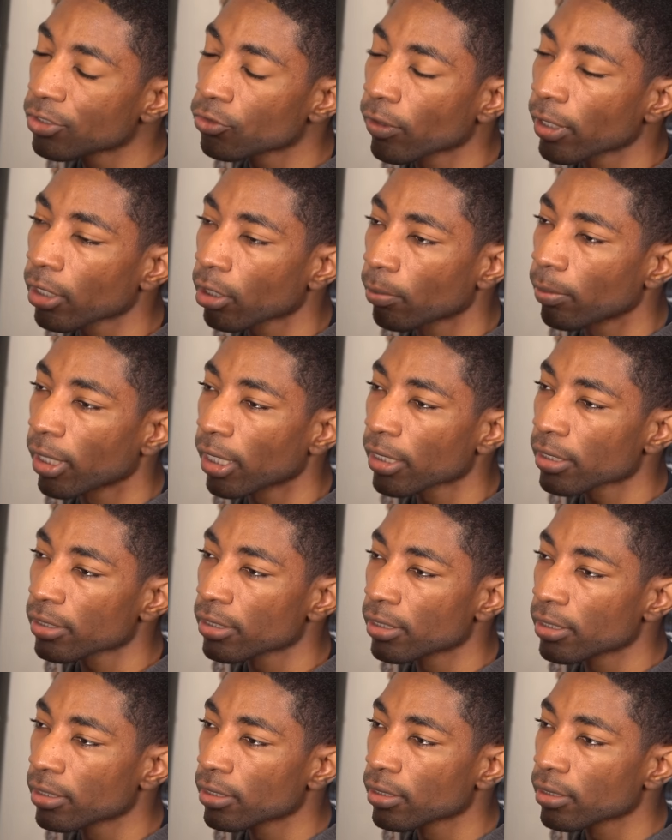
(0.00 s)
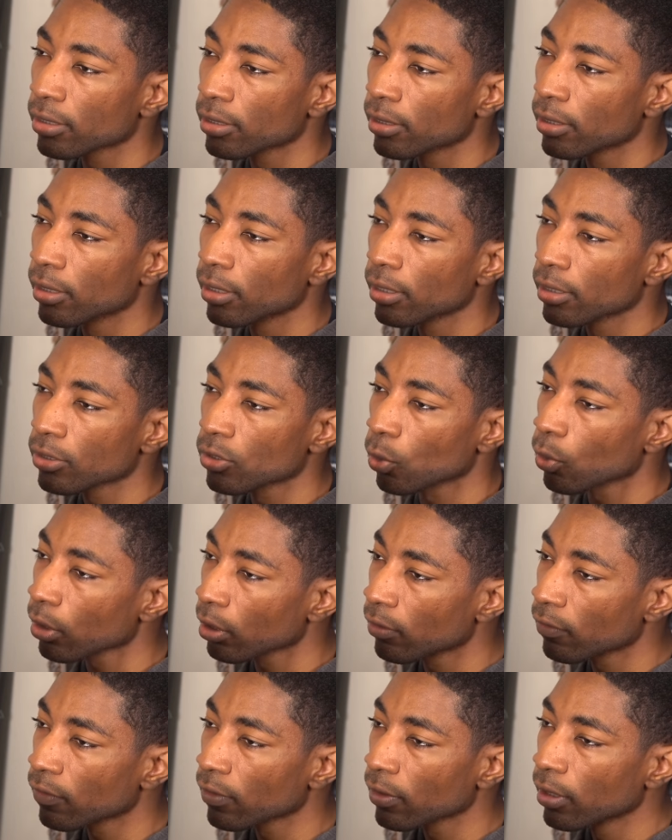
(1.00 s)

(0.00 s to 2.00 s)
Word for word: trainer boxes, sort of.